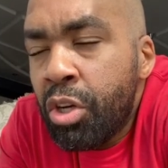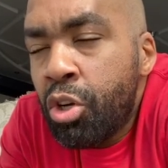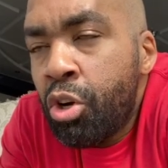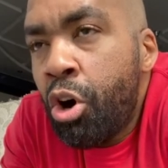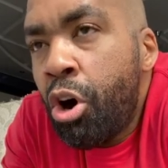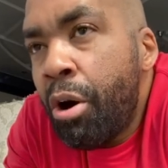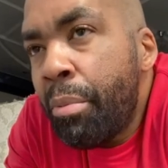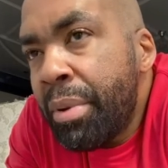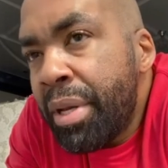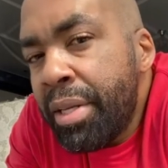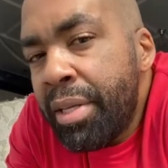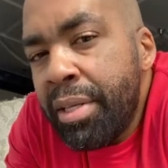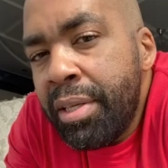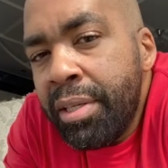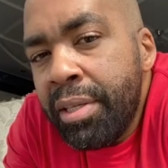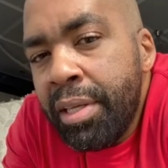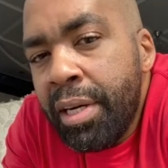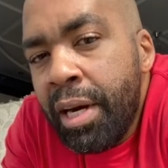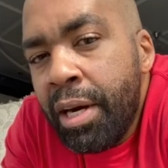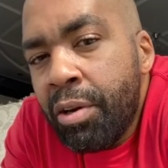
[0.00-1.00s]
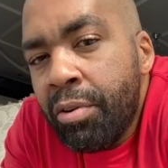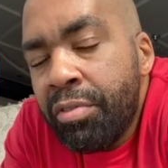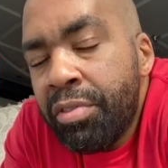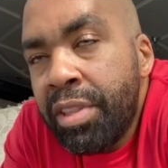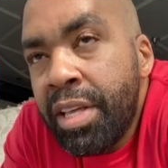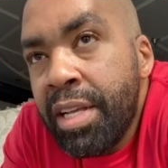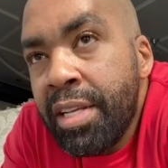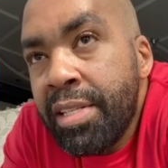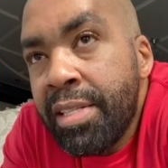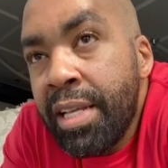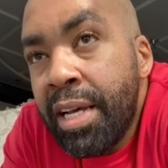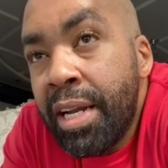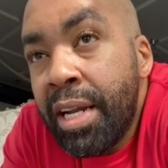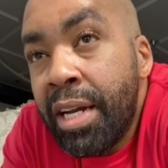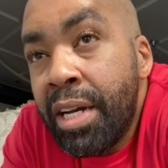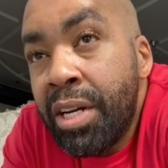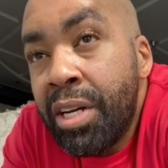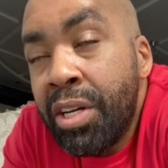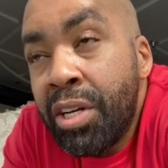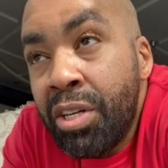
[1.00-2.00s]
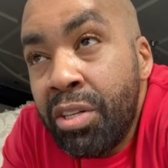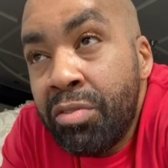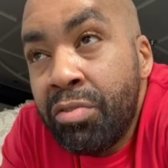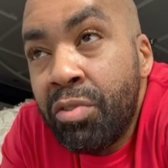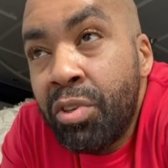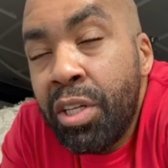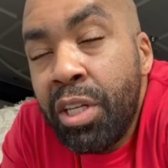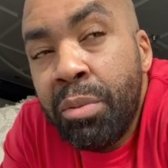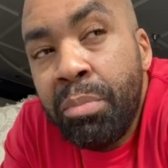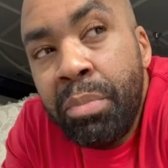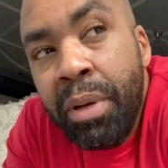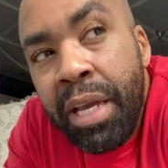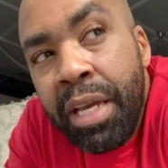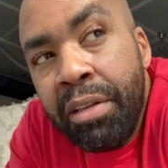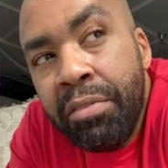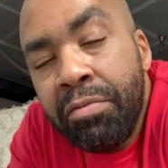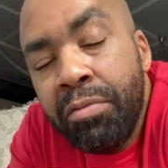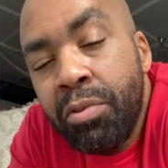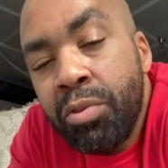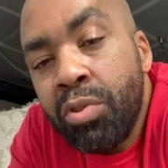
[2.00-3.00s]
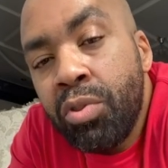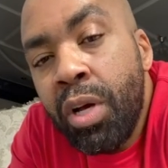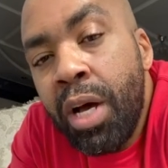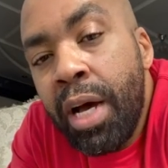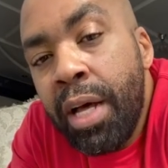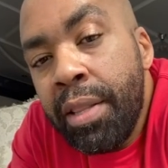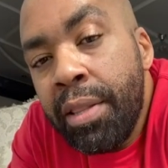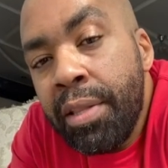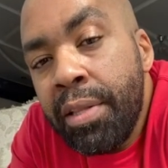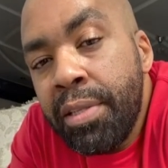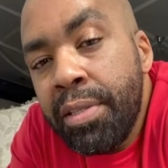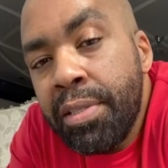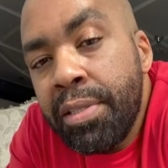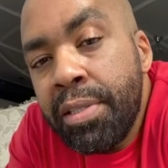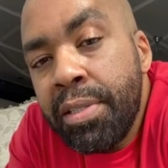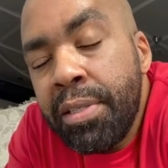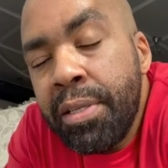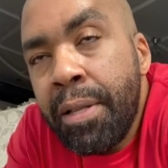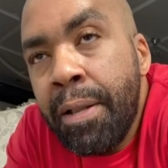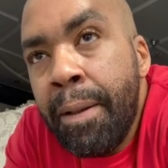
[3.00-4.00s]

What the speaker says: comedy out of things that are hurtful and painful to others.